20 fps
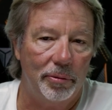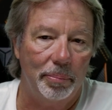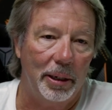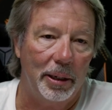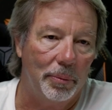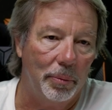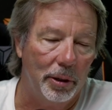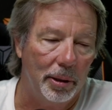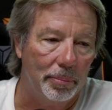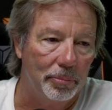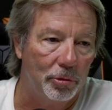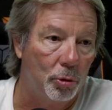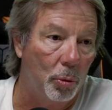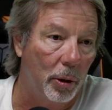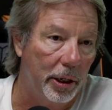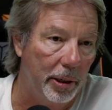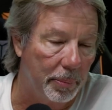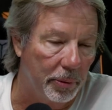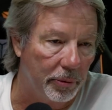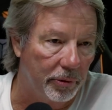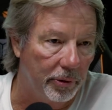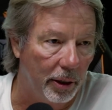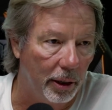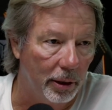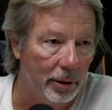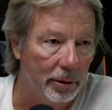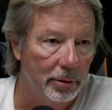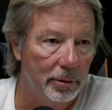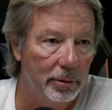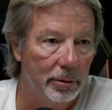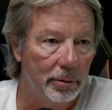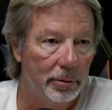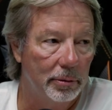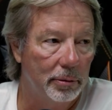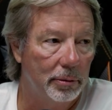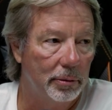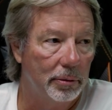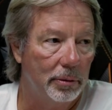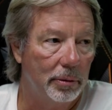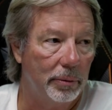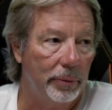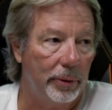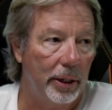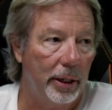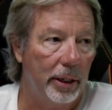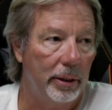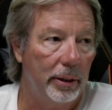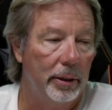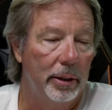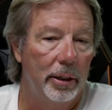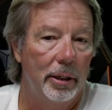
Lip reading: make one up 20%, okay,